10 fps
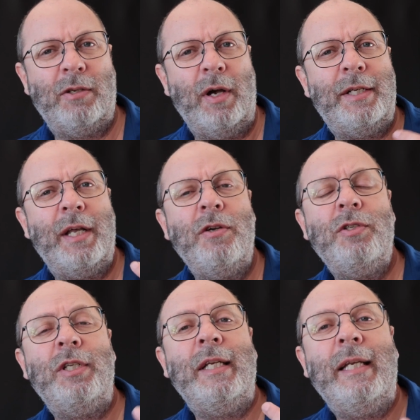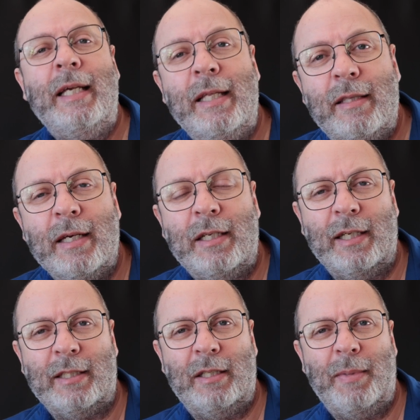So I don't need the
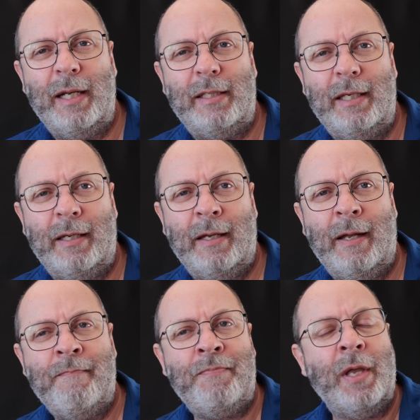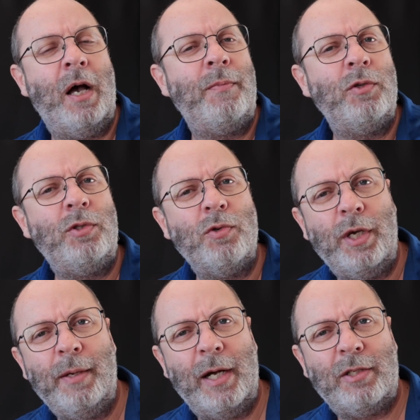adjustability. I'm not
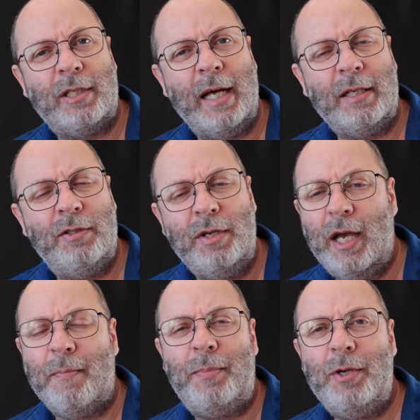talking about slugs today, I'm